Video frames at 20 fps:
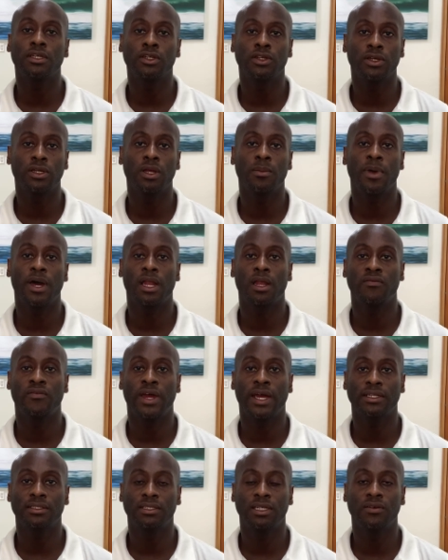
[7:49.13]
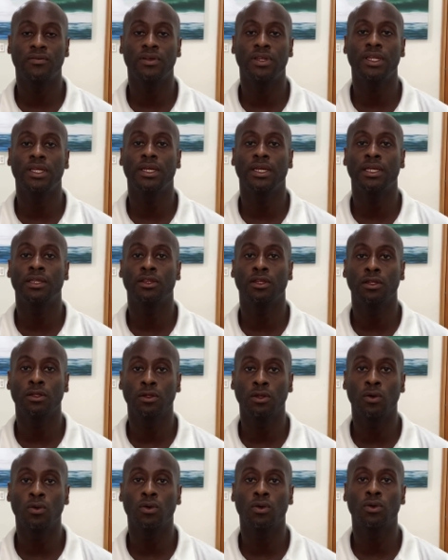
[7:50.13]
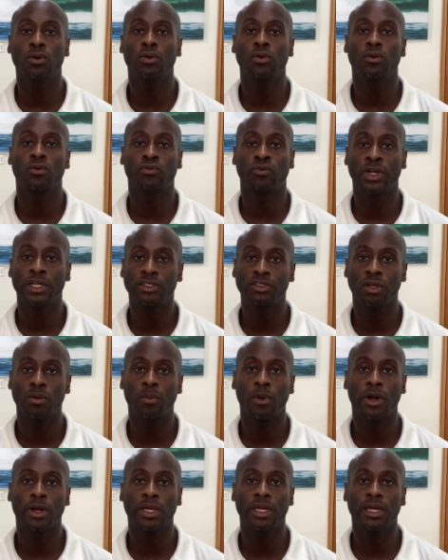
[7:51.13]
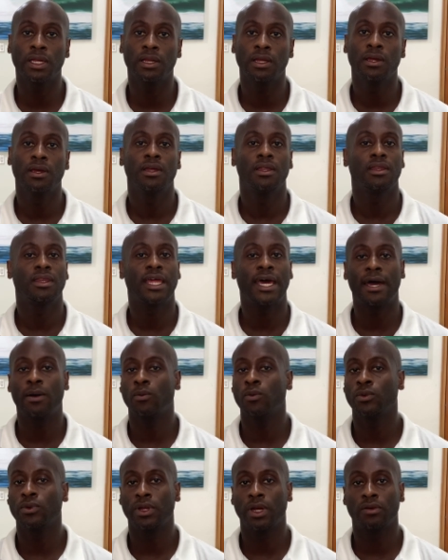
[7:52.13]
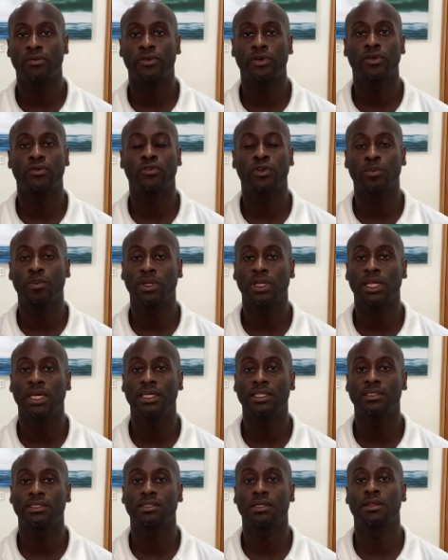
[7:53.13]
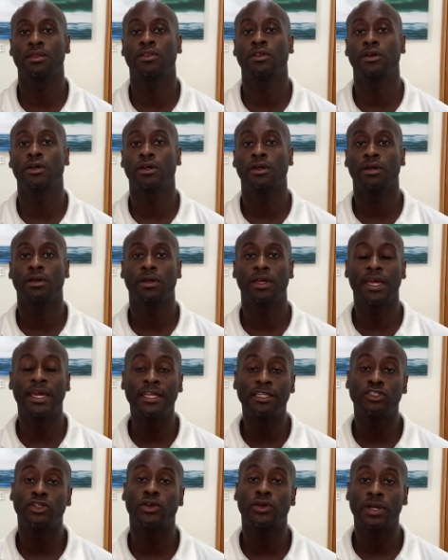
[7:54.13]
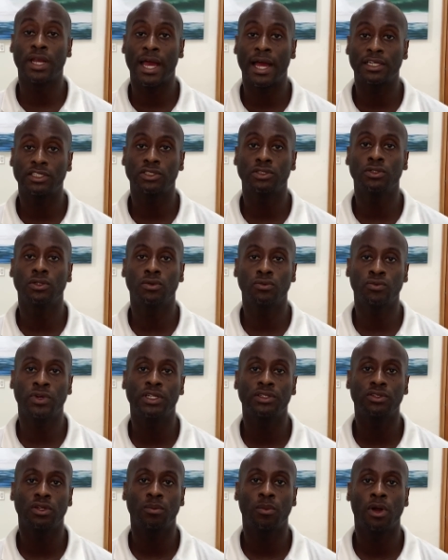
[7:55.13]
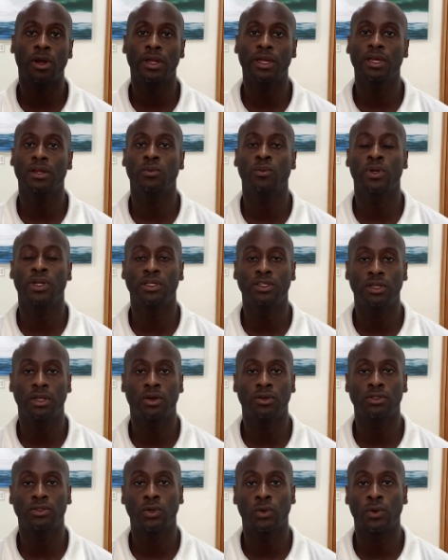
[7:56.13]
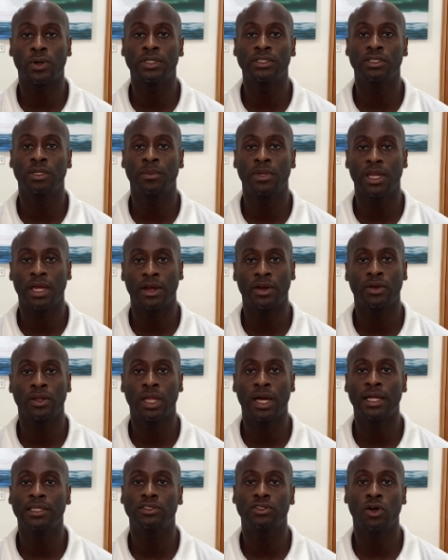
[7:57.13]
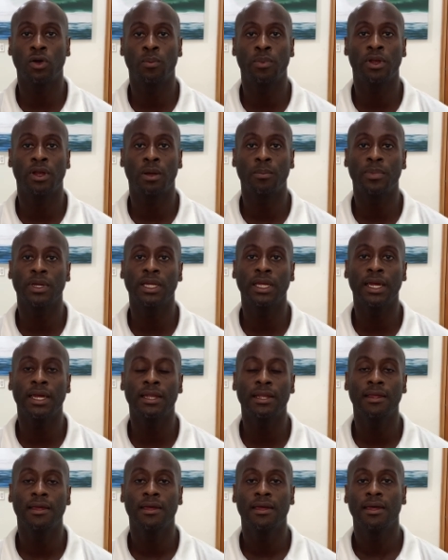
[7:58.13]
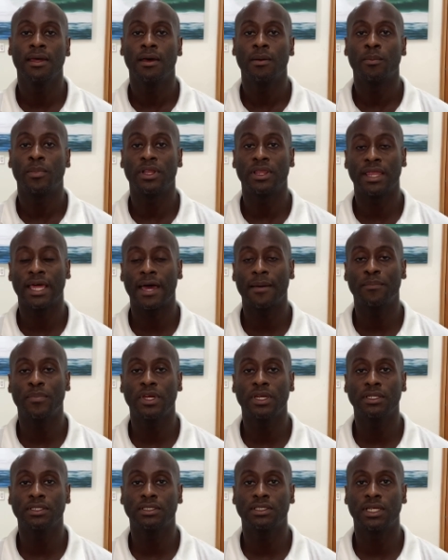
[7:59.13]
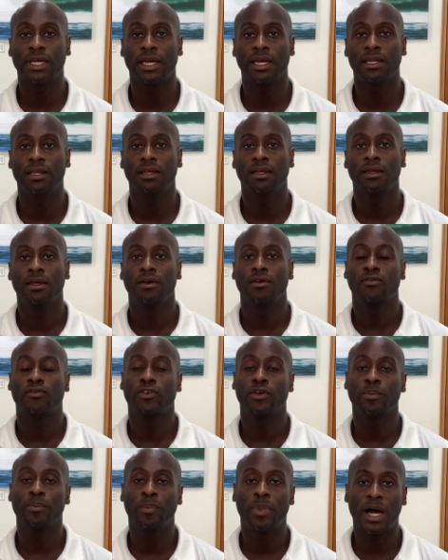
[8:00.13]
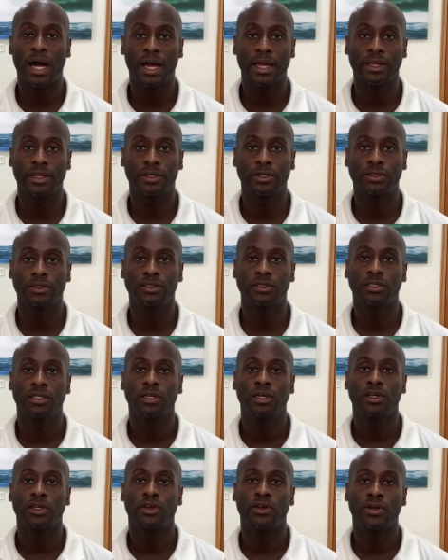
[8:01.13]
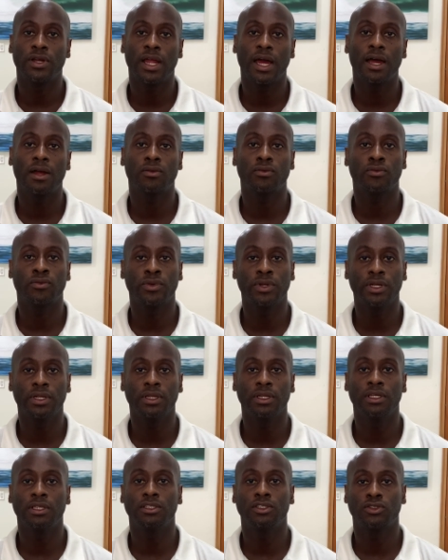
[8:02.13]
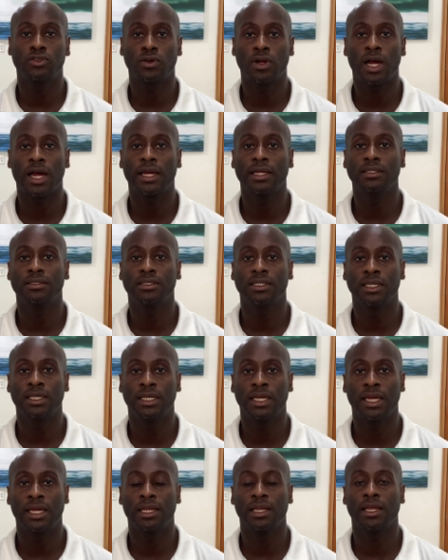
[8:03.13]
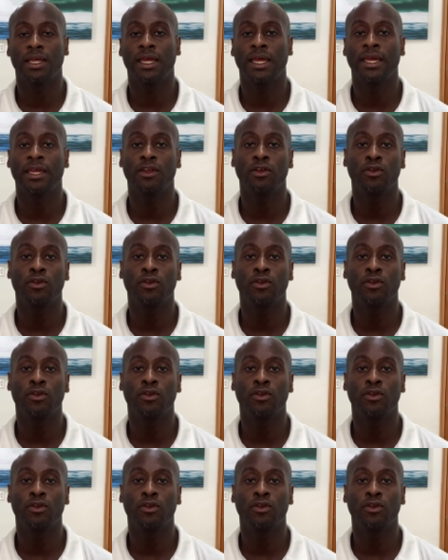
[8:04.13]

a good amount of activity in the local rental market that will never replace the international rental market when tourism and airlines open up again. But that being said, for buyers, you're not really trying to get a